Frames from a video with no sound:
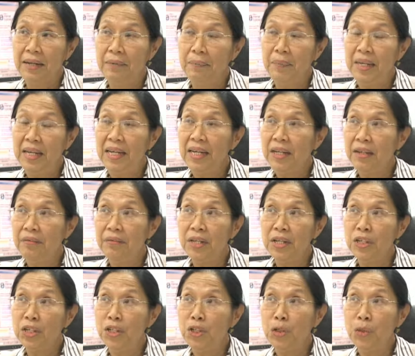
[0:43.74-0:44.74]
believe
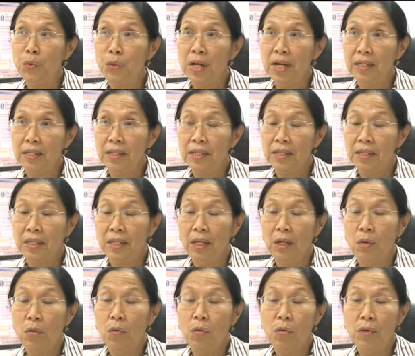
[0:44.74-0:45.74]
this unit is the
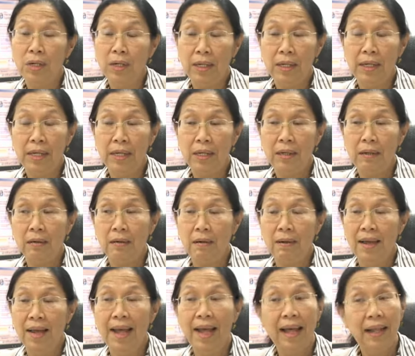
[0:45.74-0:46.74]
only
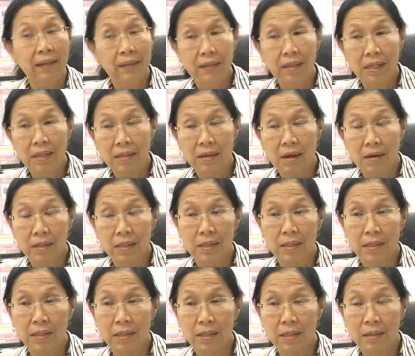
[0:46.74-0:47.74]
health
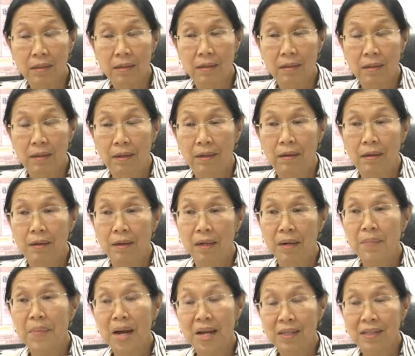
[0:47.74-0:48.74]
disaster
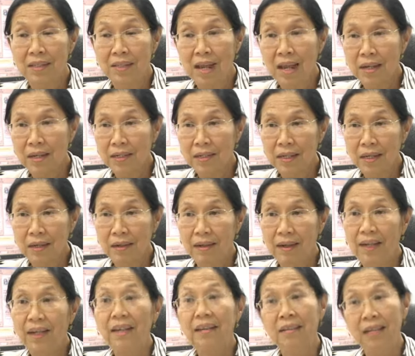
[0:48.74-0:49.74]
command center
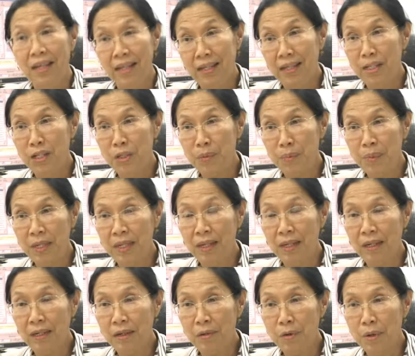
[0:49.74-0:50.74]
in the
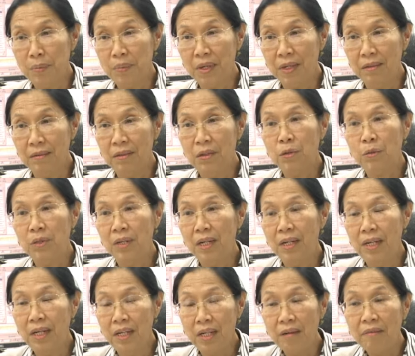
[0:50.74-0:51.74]
English-speaking Caribbean,
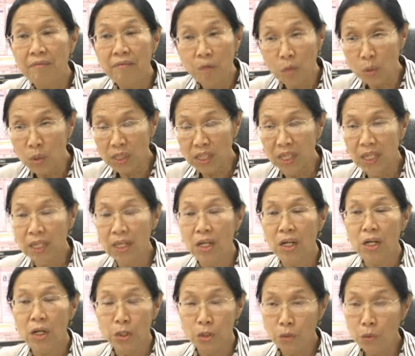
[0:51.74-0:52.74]
totally devoted
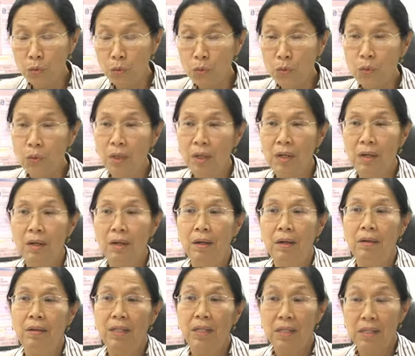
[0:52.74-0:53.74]
to
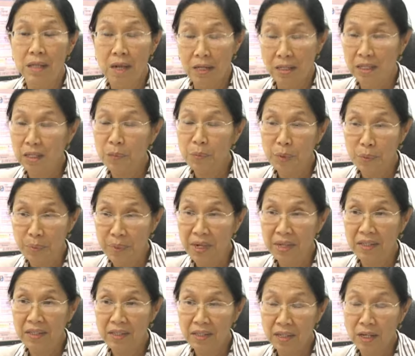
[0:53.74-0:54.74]
disaster
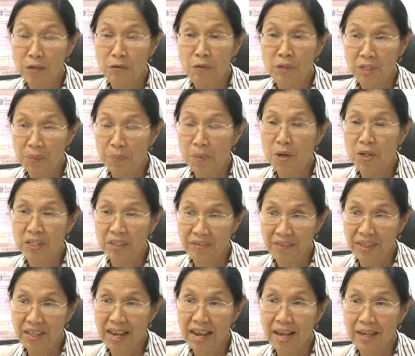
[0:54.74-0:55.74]
preparedness and response
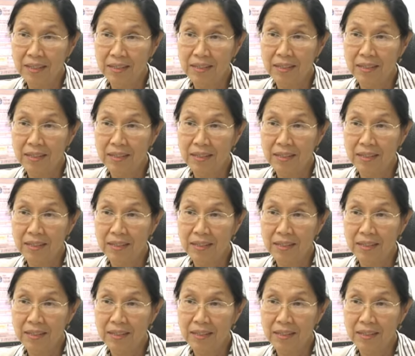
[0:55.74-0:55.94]
for the health